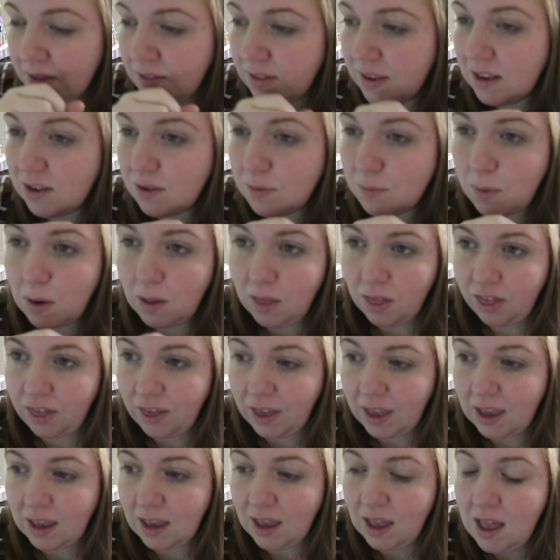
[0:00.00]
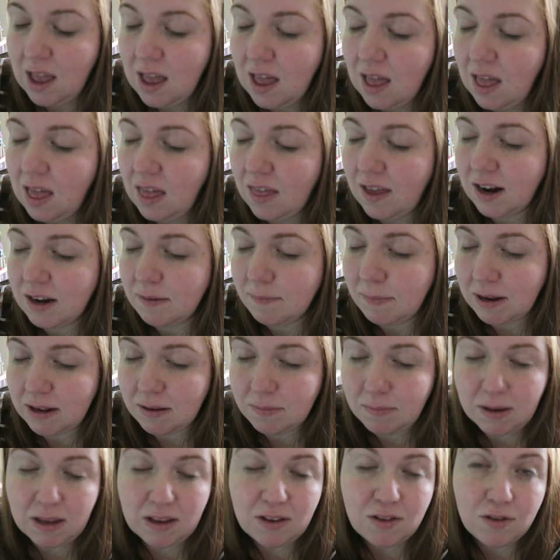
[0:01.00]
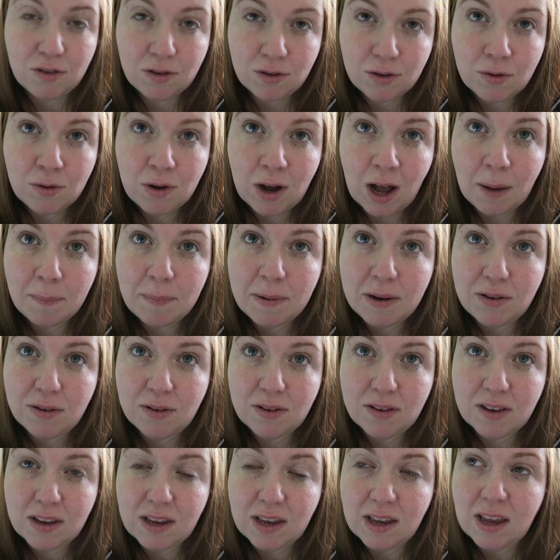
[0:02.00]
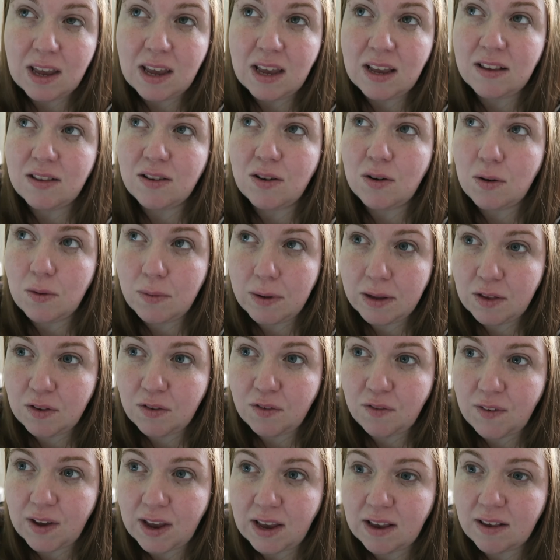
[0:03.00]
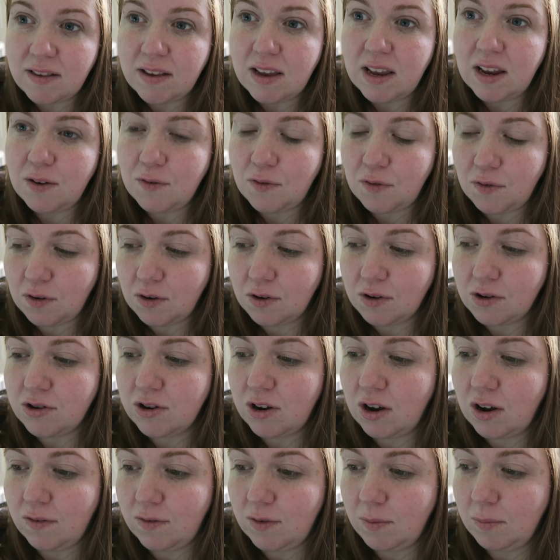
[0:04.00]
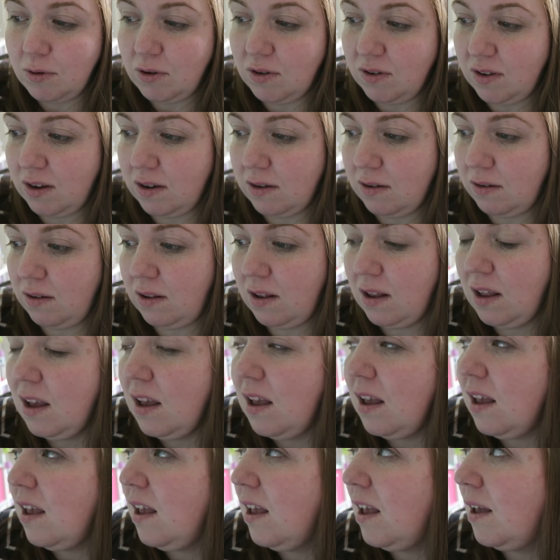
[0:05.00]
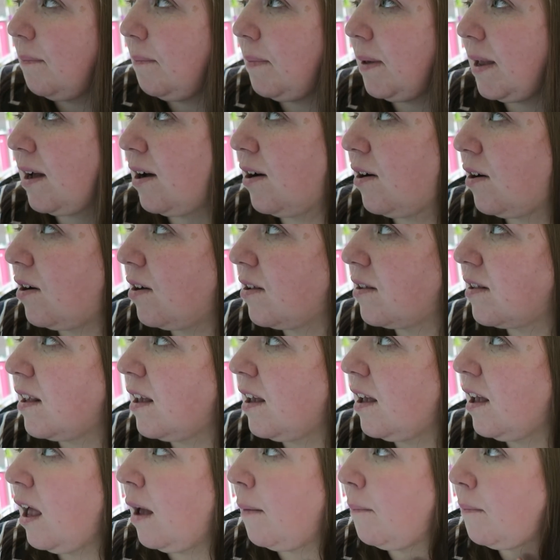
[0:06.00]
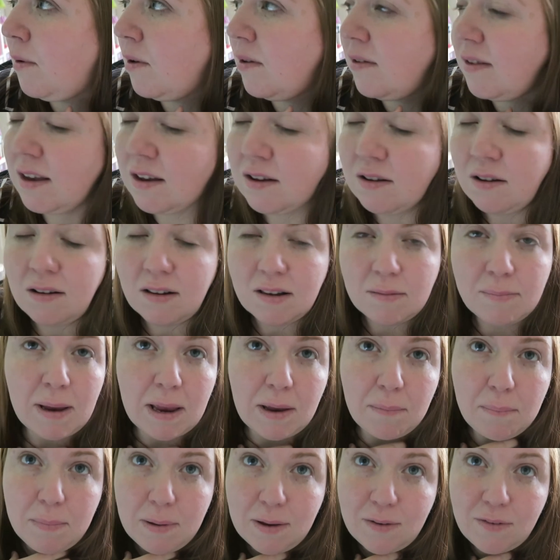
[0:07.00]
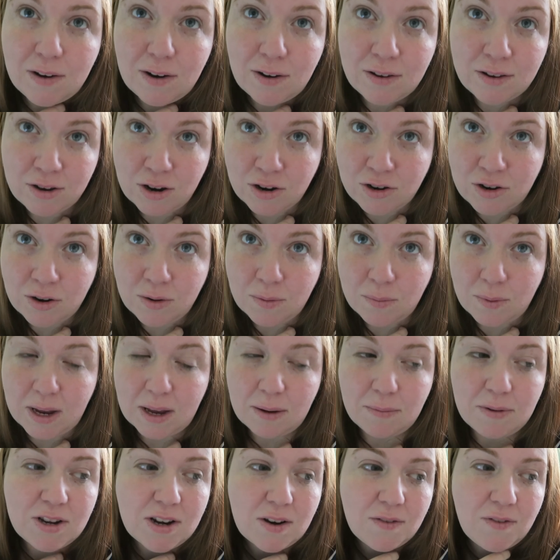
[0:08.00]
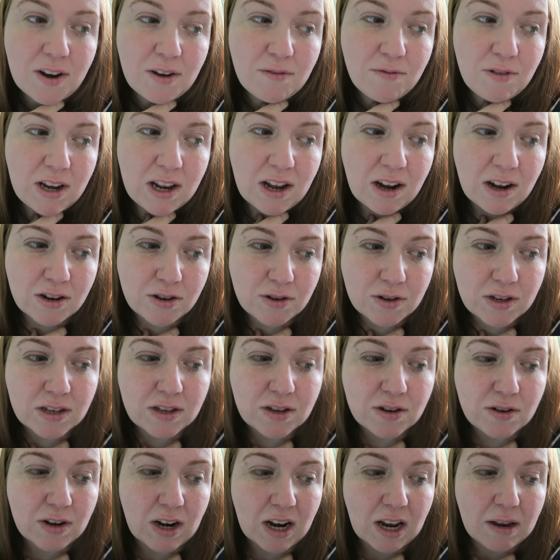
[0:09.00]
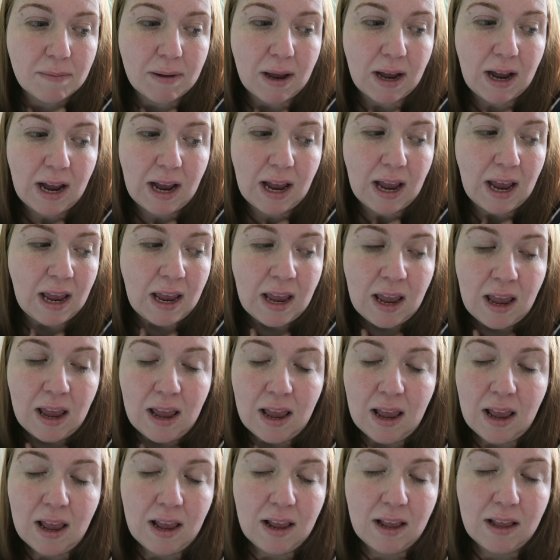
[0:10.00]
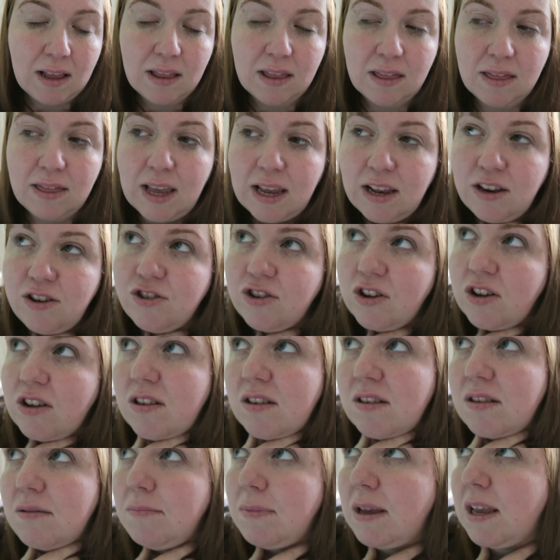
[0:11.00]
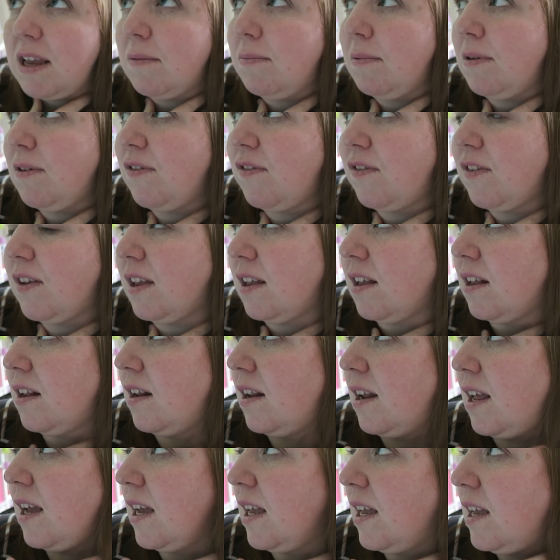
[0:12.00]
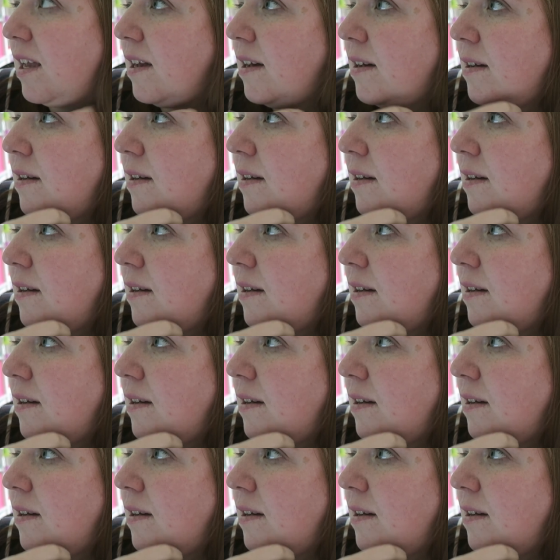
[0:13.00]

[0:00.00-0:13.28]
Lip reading: there is one thing that makes me so happy to see is Owen's face in front of a musical. Because musicals make me feel a certain way, which I find really hard to describe. They just make me feel like